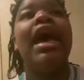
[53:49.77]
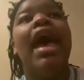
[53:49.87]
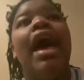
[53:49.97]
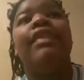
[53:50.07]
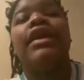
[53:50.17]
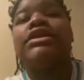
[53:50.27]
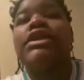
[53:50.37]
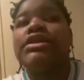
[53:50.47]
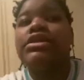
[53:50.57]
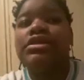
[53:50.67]
and then it
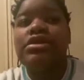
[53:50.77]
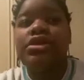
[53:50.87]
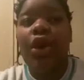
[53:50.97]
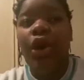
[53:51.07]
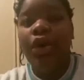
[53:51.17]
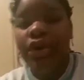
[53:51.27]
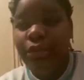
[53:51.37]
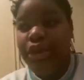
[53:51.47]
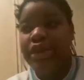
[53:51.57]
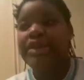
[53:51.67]
turns into this whole
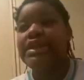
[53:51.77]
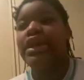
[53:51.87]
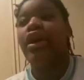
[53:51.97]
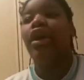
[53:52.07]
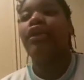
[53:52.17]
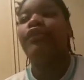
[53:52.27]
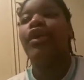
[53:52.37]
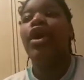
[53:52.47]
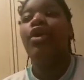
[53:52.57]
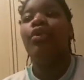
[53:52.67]
community of,
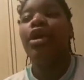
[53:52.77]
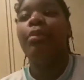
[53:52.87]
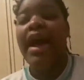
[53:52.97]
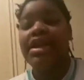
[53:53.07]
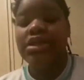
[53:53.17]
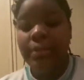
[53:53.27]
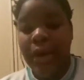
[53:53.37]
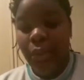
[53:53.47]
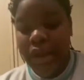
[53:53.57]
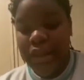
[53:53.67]
we are passionate
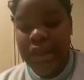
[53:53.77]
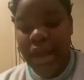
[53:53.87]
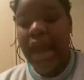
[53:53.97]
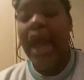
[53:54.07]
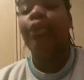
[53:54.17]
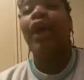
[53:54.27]
about one thing, and